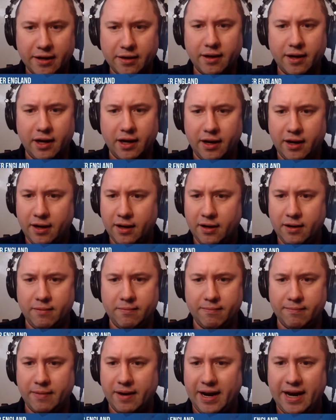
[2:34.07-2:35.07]
Yeah.
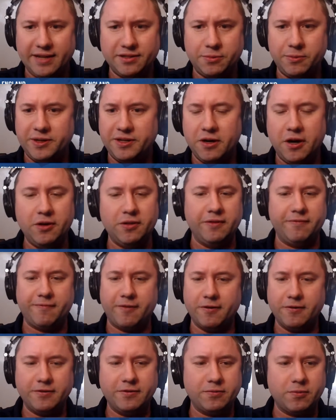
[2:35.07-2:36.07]
And as we know, the
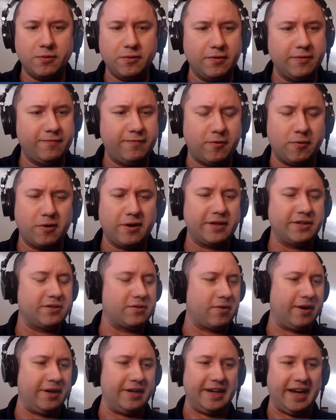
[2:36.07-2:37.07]
first rule of Forex
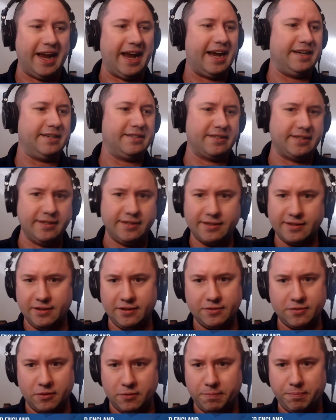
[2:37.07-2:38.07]
trading, as the
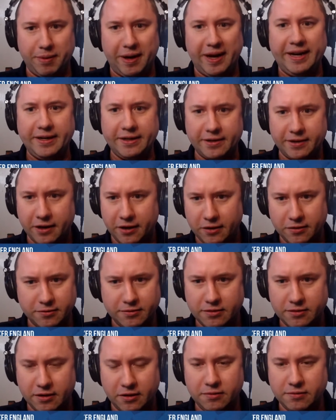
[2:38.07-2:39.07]
central bank
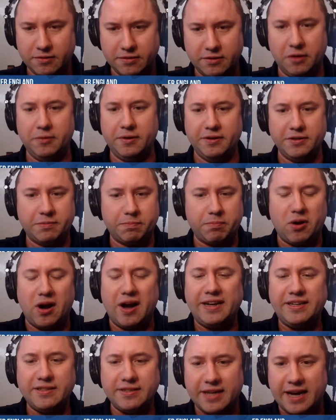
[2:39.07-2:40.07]
goes, so so does
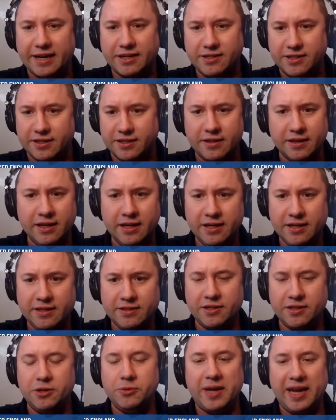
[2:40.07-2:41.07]
price action.
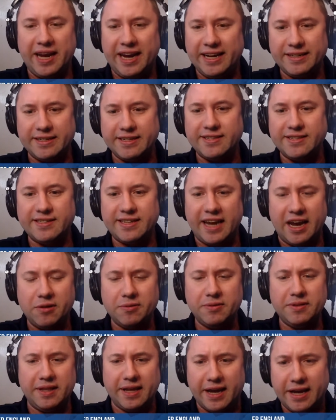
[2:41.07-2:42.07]
So you can't
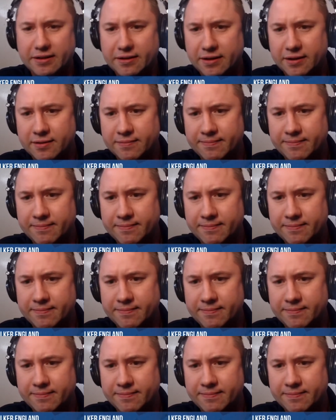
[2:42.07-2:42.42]
discount that.